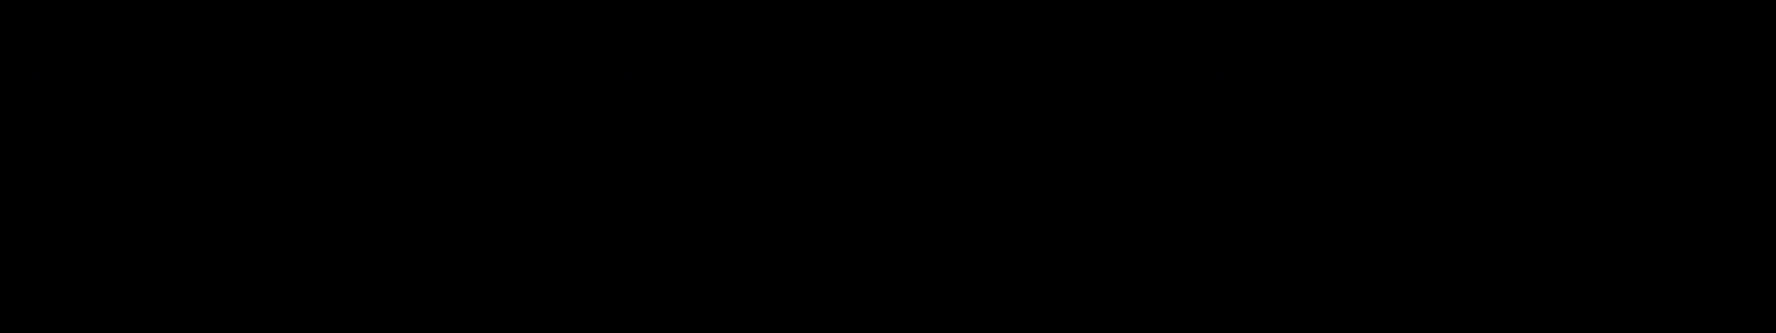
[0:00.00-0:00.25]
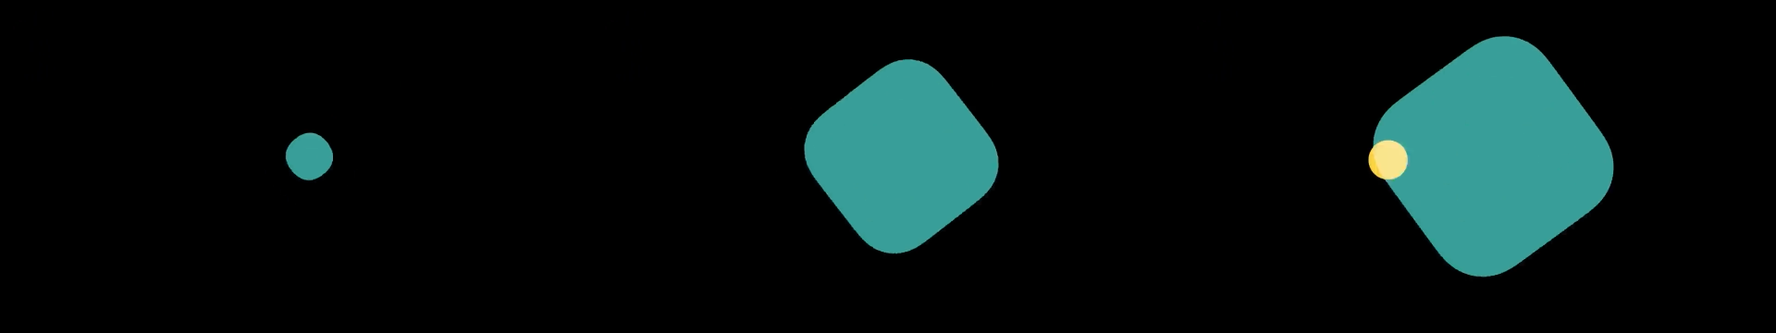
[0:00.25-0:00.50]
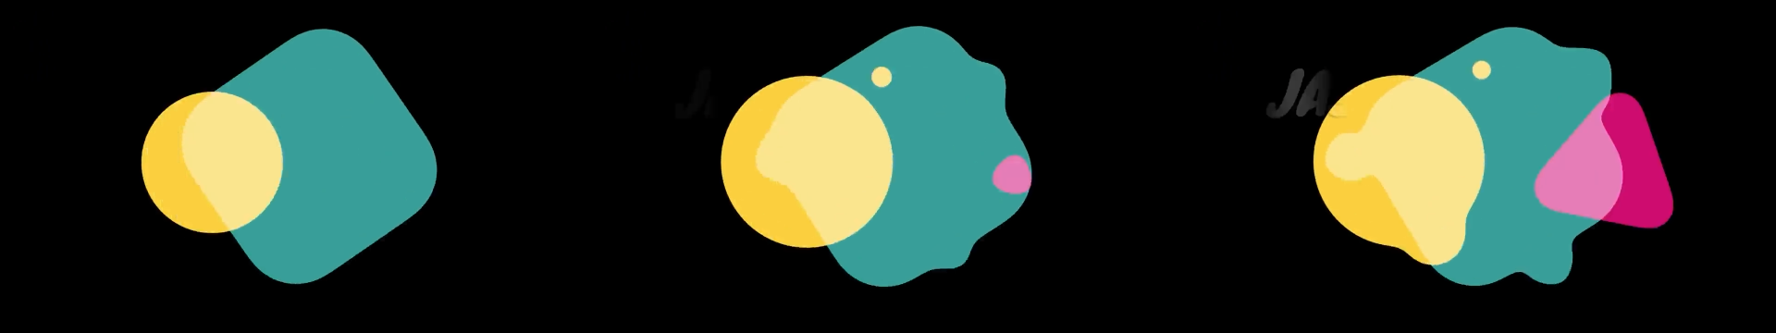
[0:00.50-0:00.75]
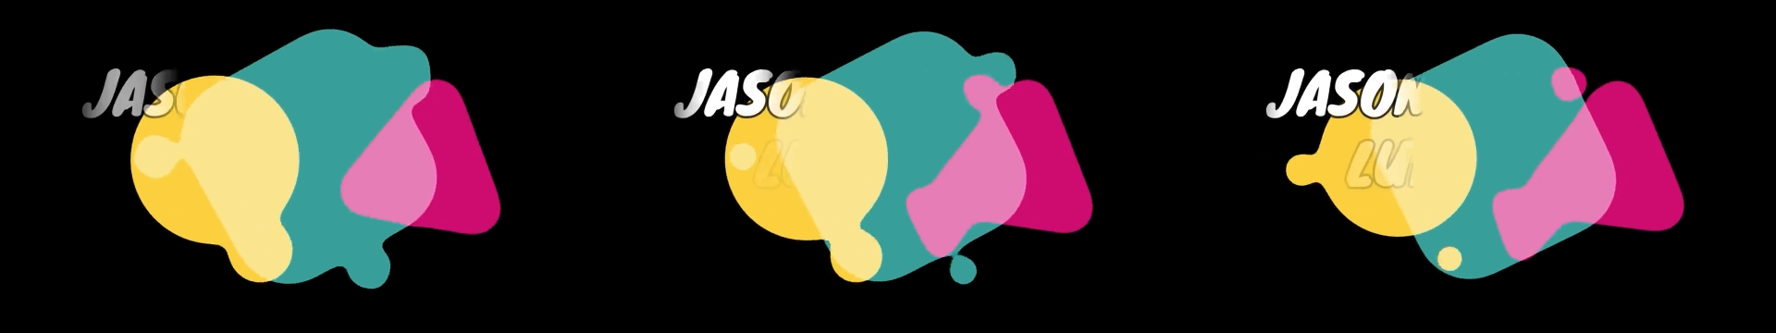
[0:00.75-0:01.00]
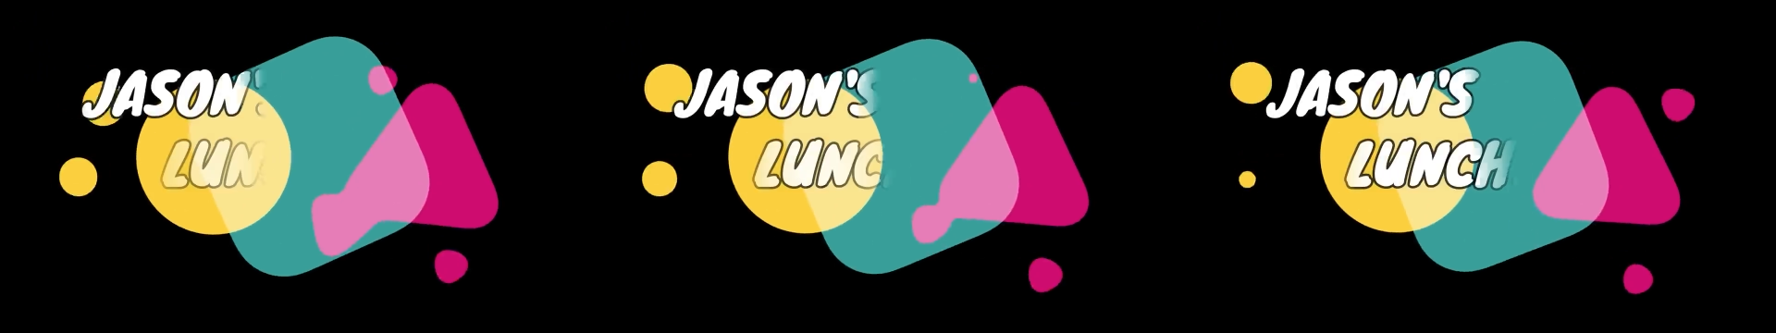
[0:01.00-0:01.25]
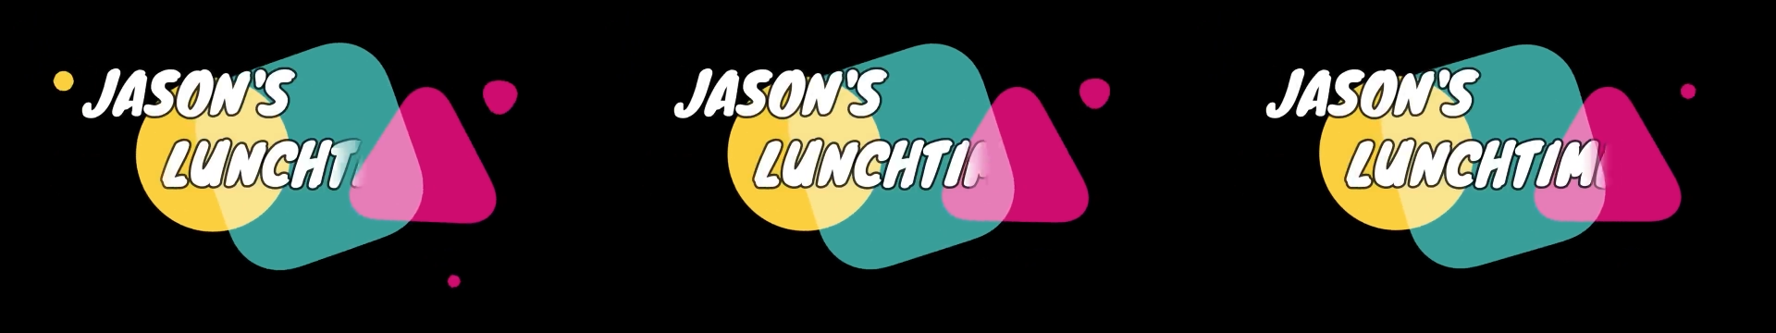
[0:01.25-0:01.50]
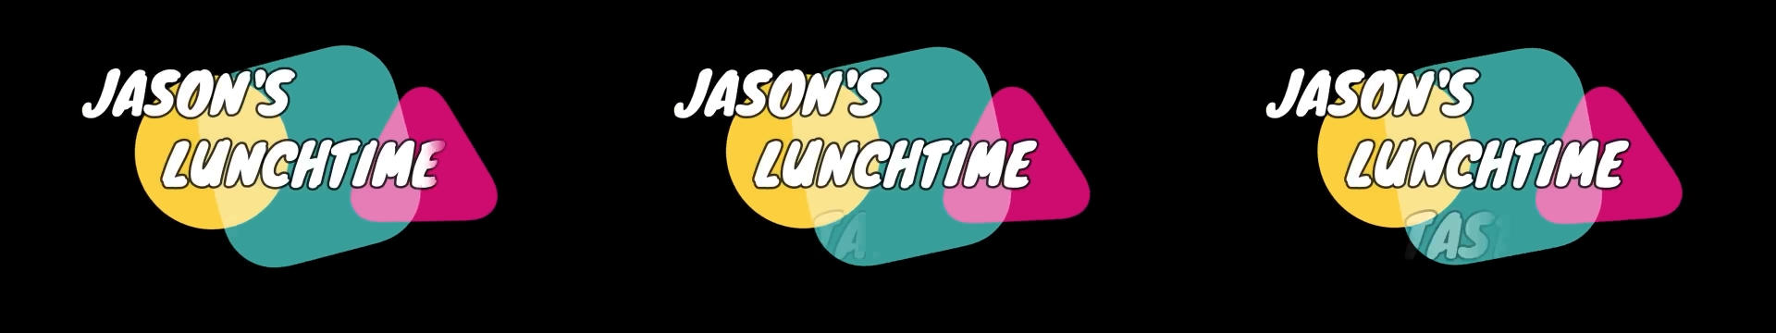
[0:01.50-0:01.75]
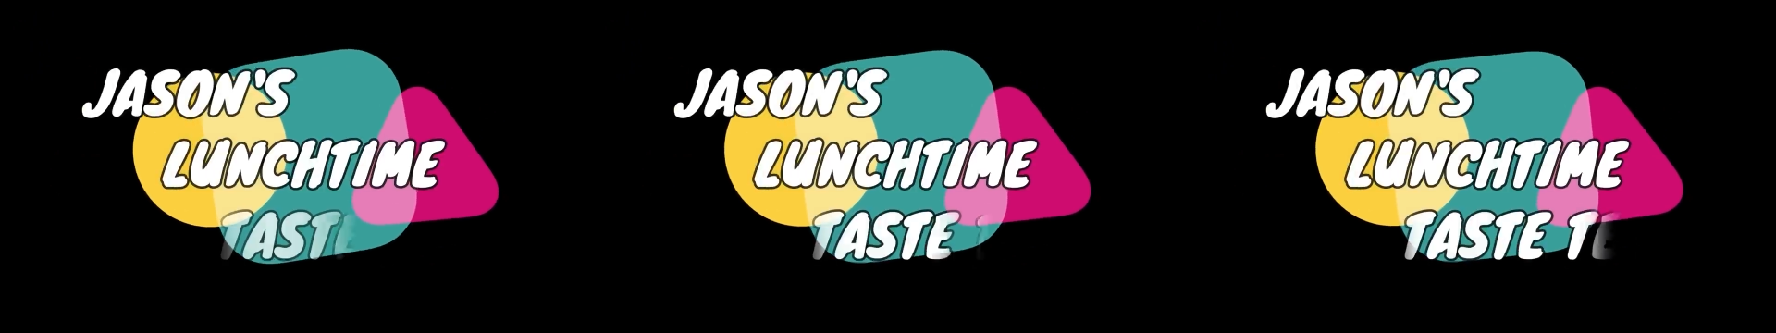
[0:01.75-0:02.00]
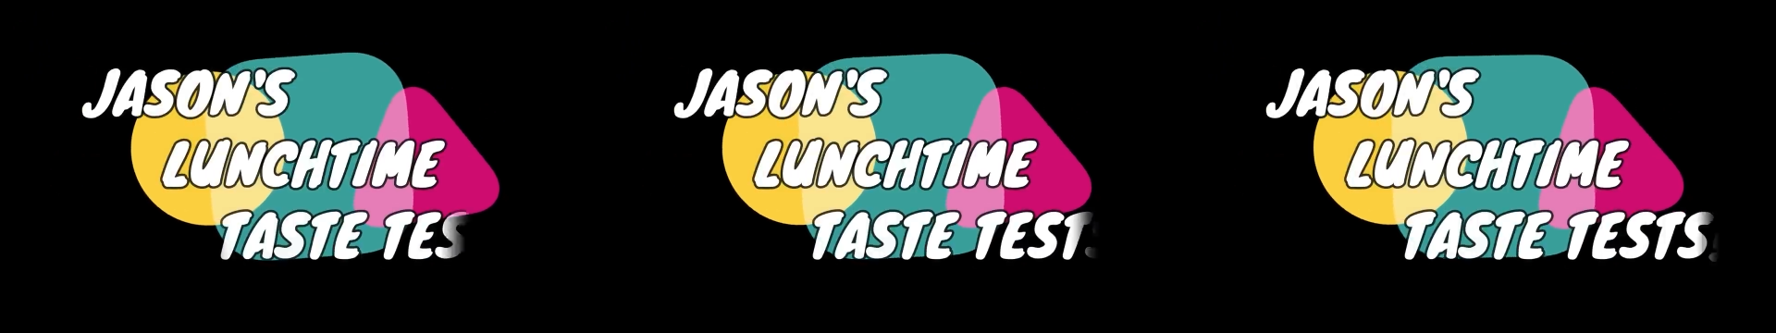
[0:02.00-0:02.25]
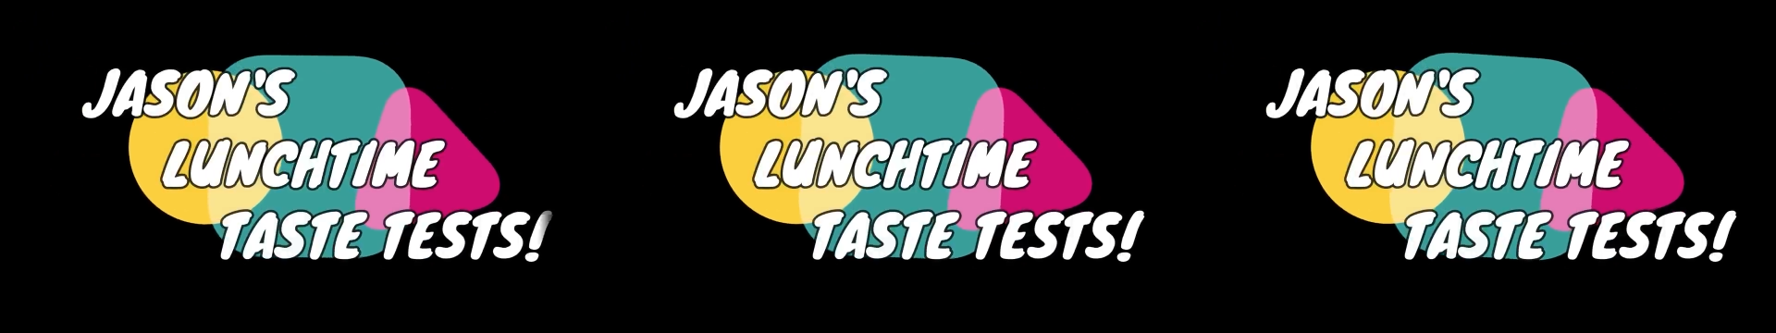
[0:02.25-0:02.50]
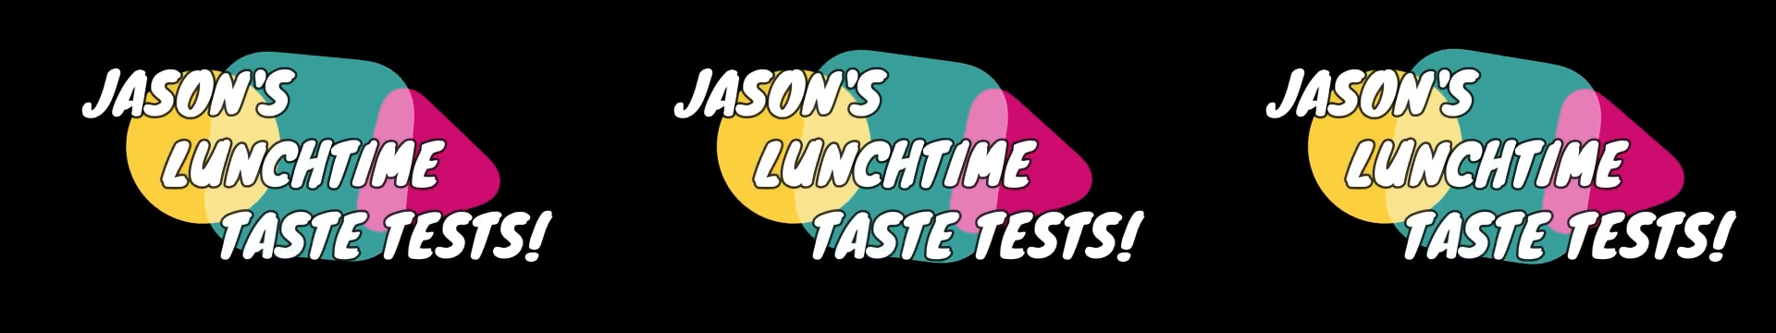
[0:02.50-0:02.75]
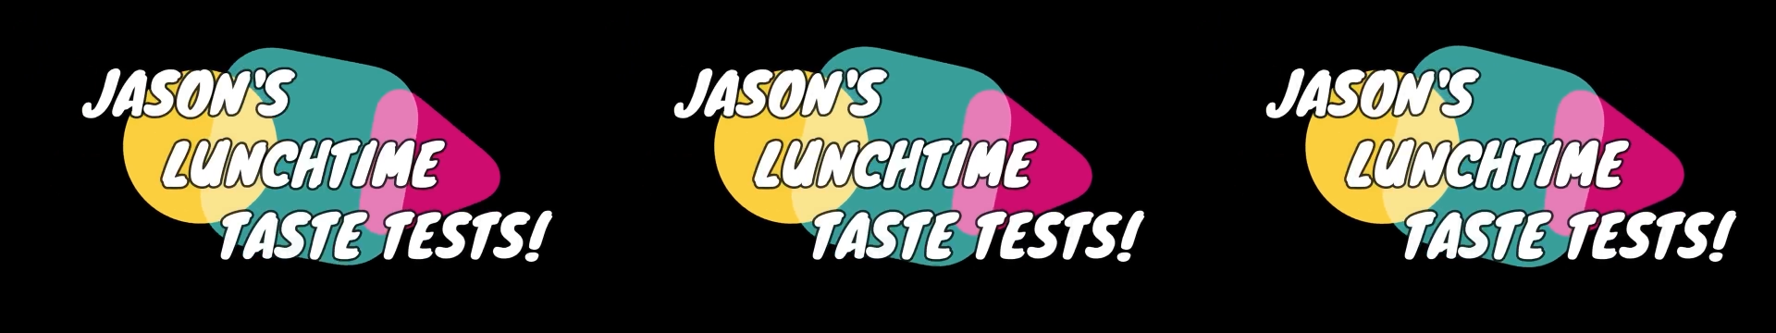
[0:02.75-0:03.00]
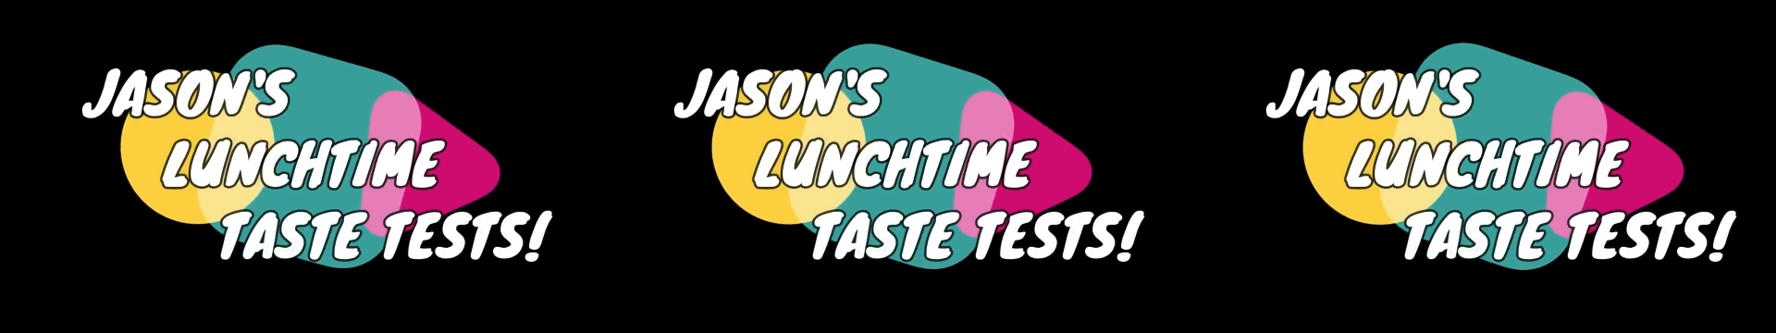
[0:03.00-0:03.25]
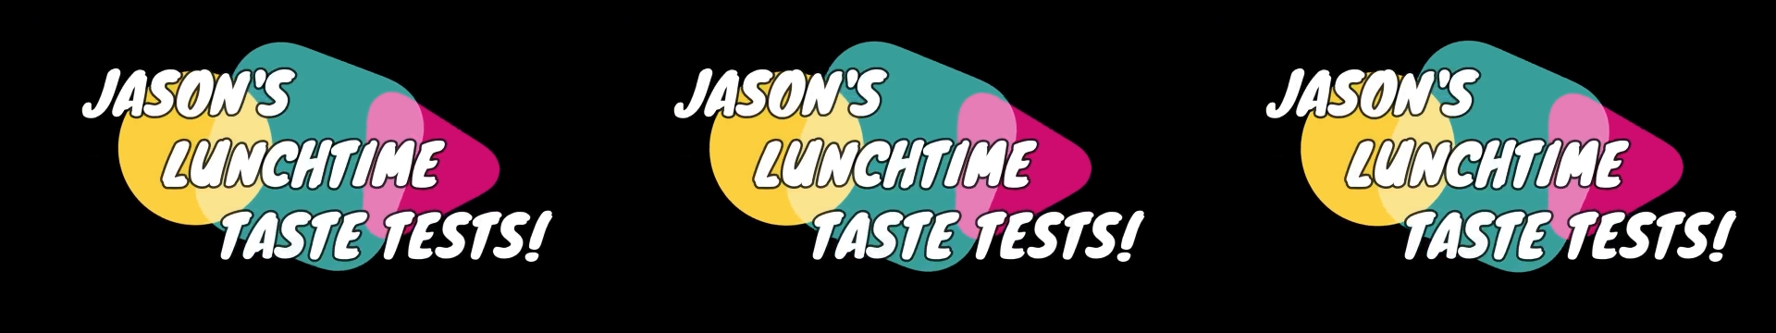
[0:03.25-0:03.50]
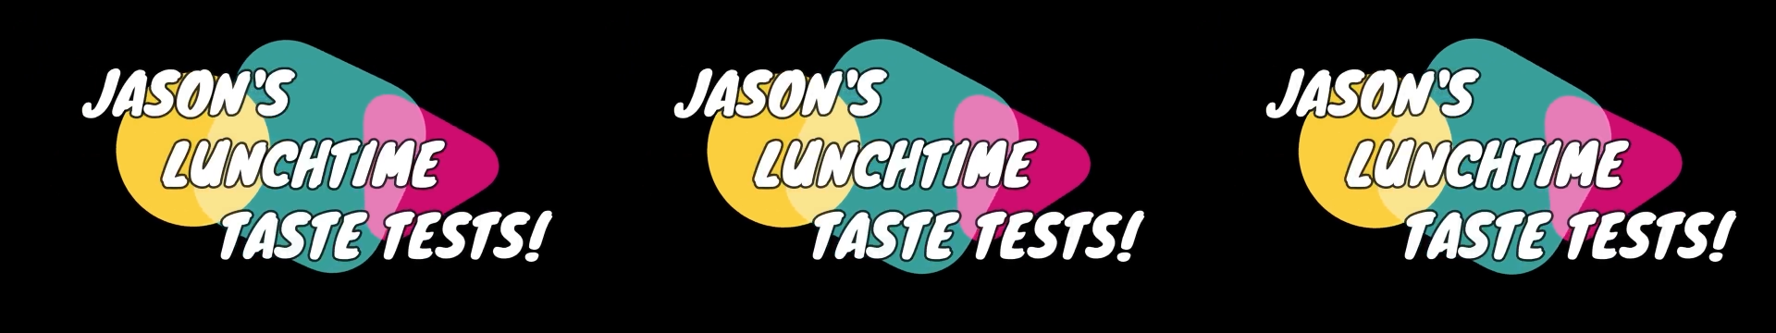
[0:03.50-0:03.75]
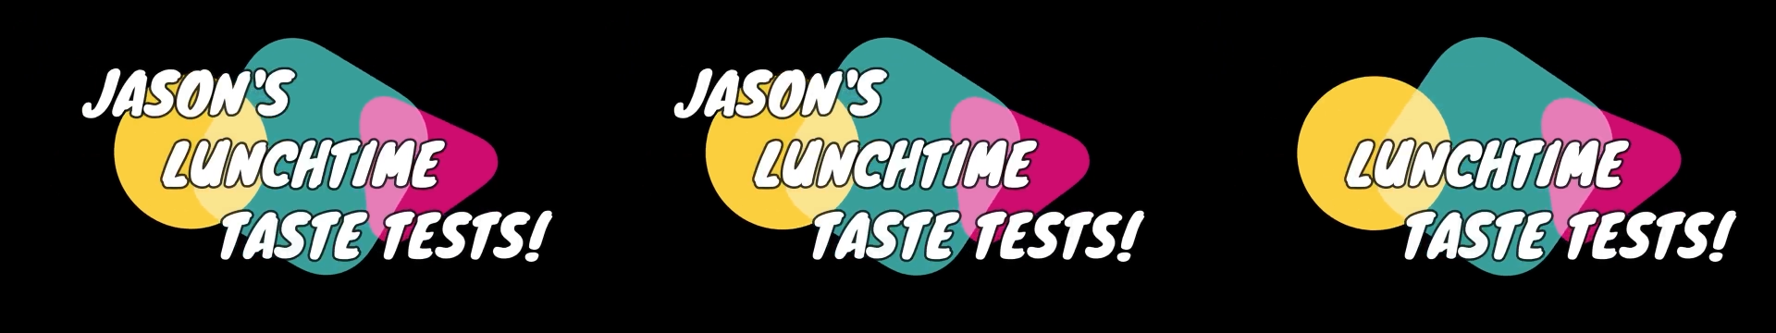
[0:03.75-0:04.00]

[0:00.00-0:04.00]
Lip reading: (no speaker visible)